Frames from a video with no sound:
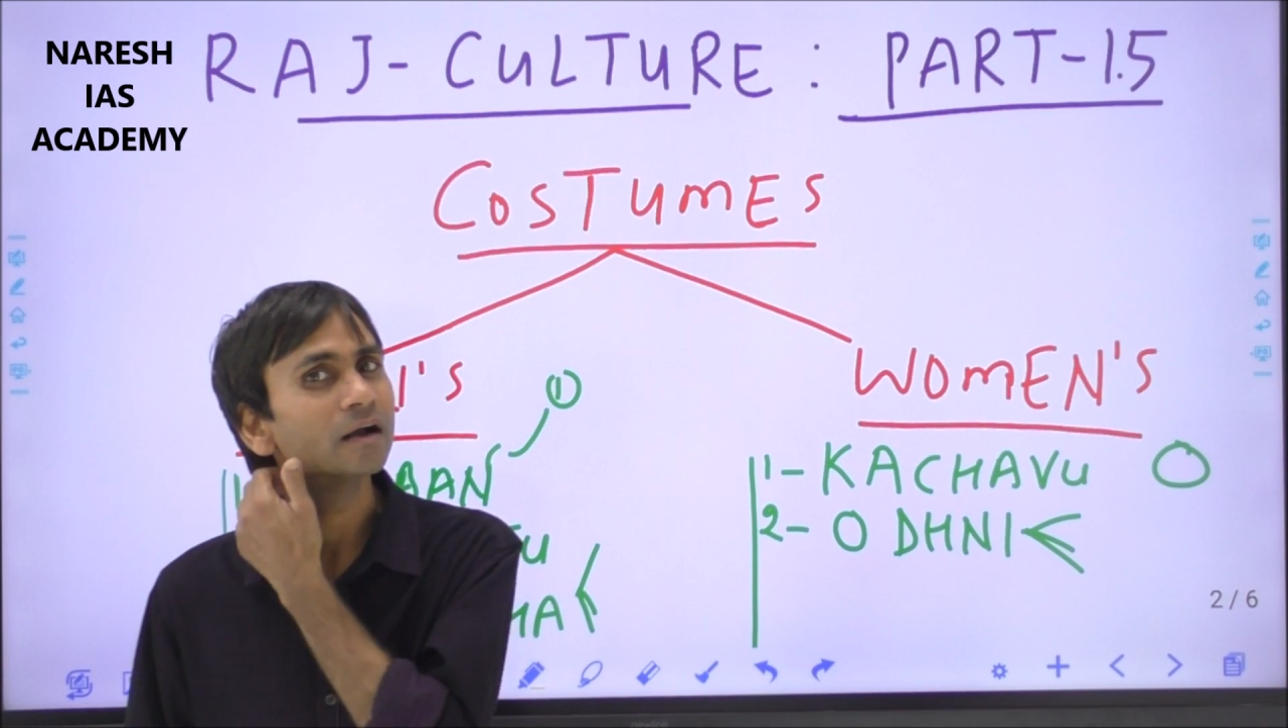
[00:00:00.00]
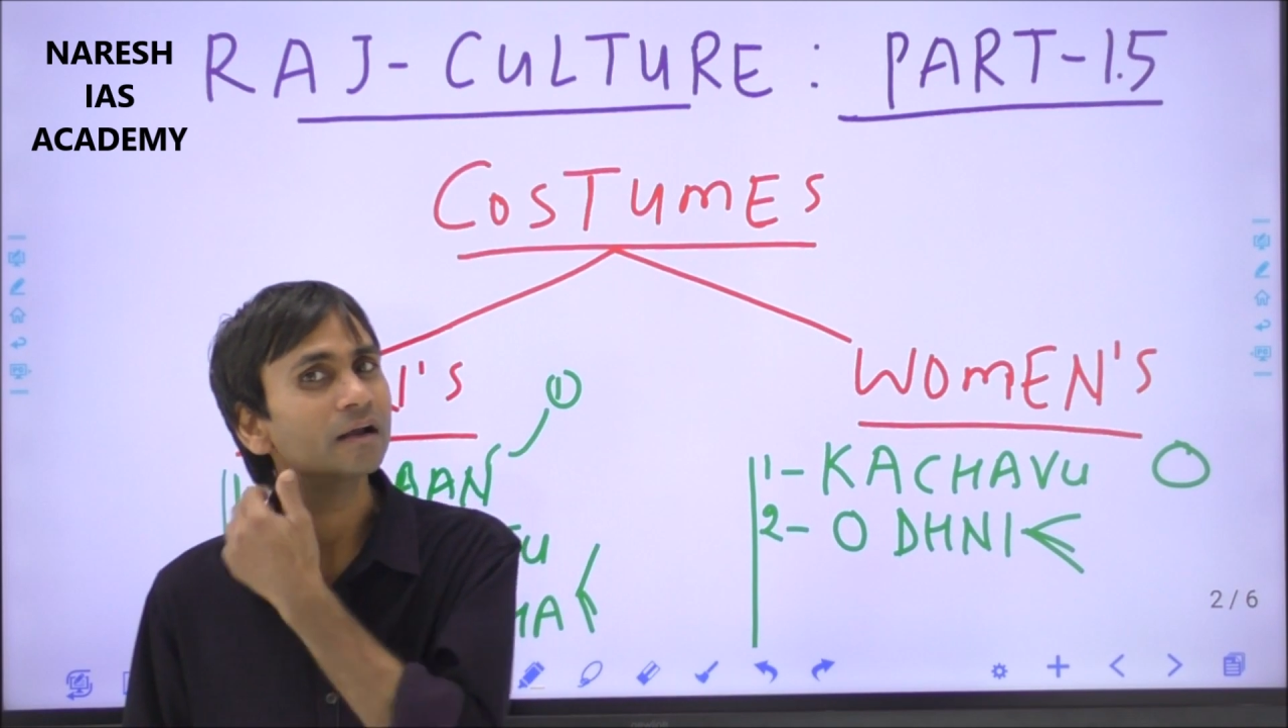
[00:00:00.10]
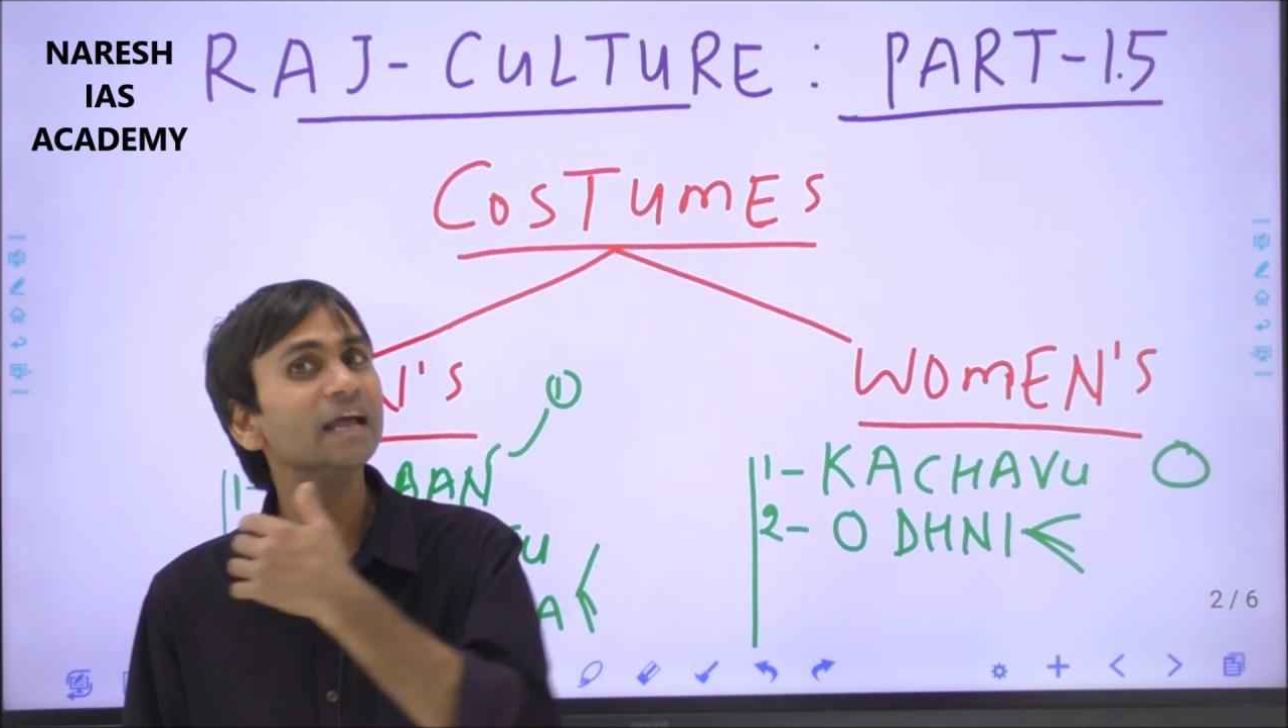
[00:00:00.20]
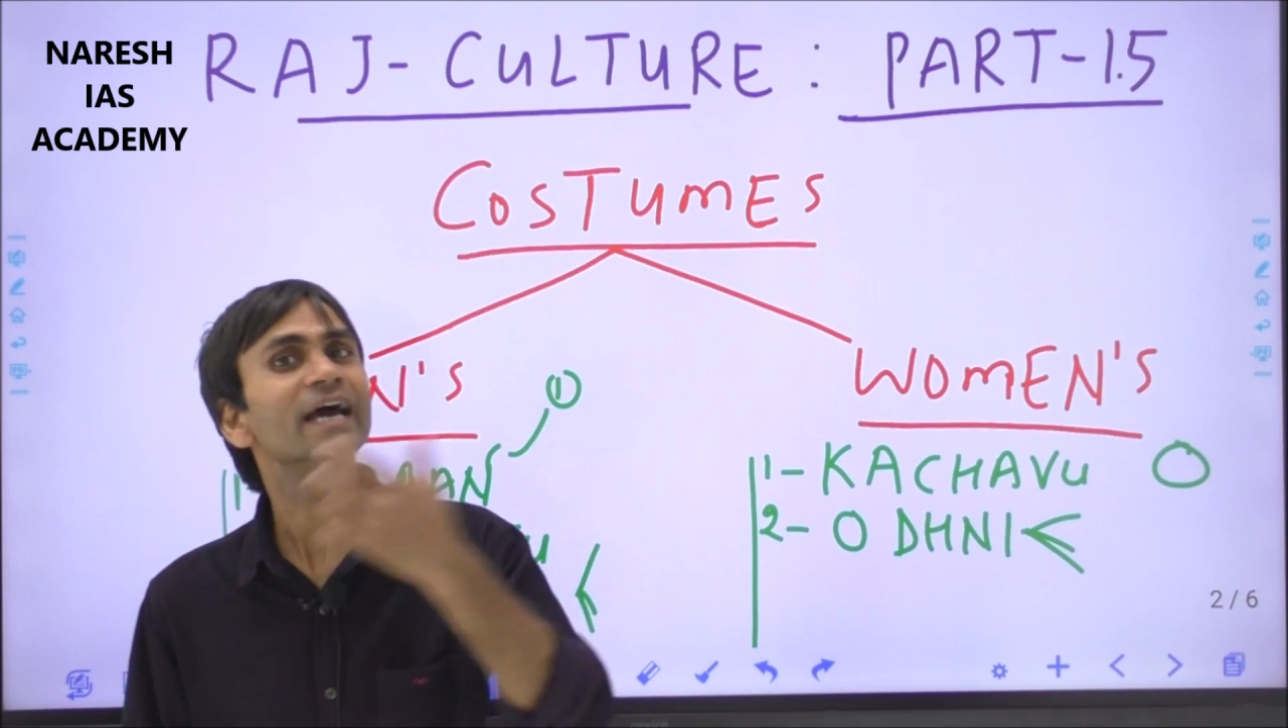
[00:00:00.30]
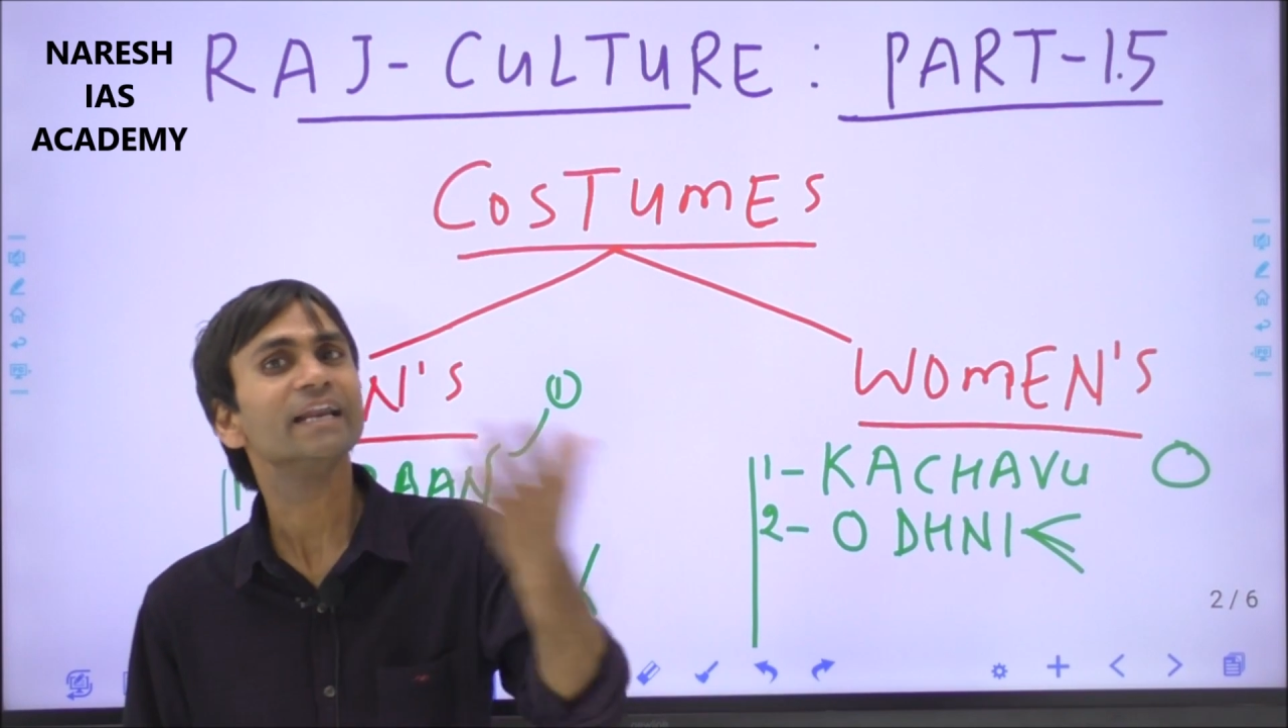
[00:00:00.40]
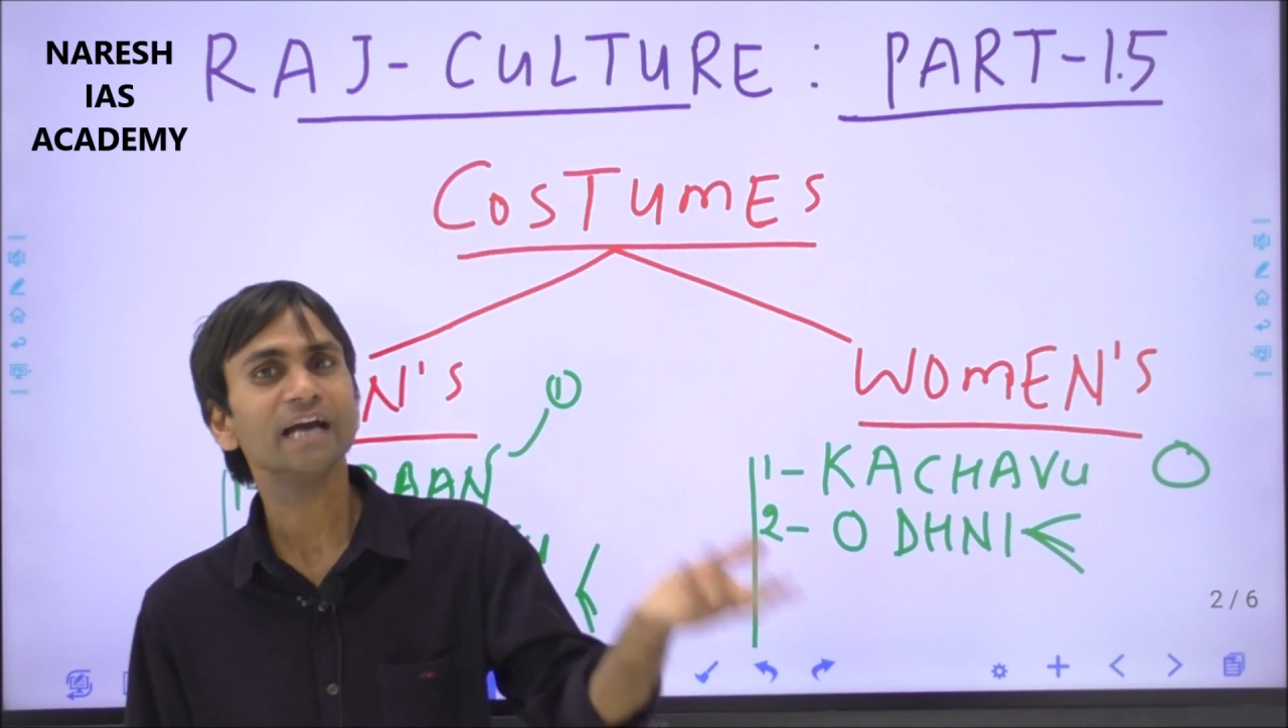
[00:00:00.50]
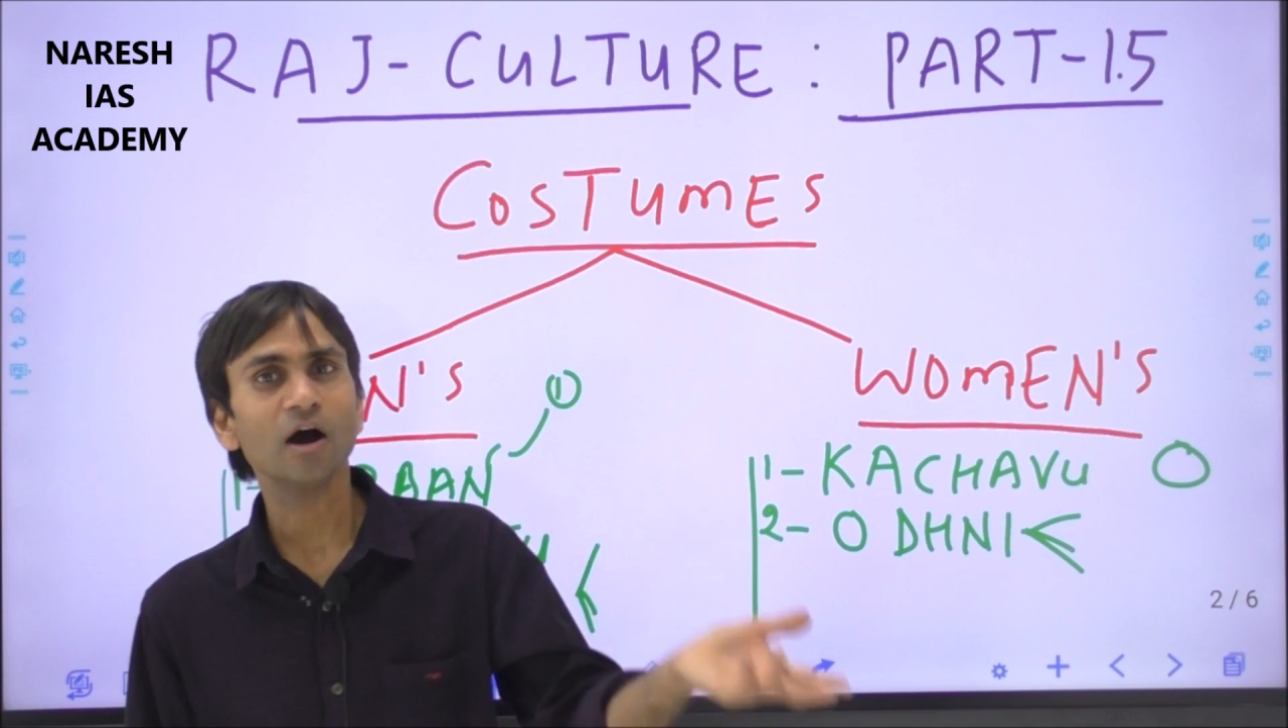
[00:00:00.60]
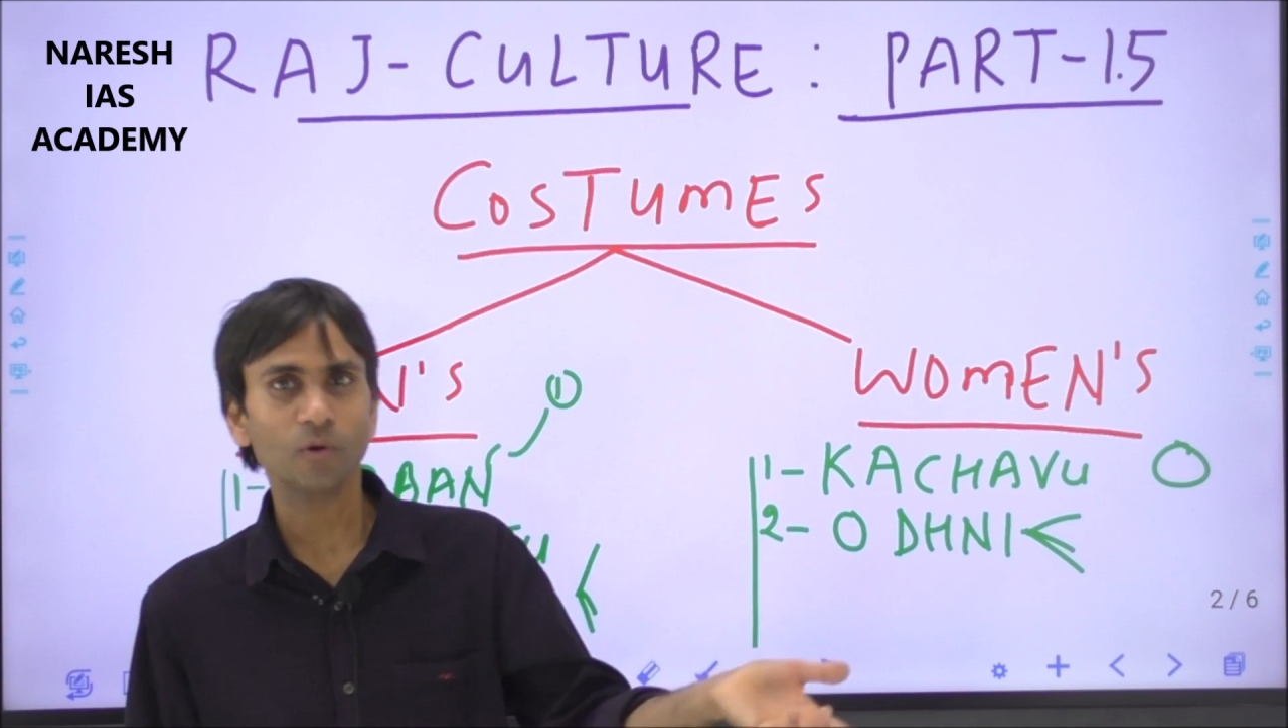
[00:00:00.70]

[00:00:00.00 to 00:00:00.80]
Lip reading: lehriya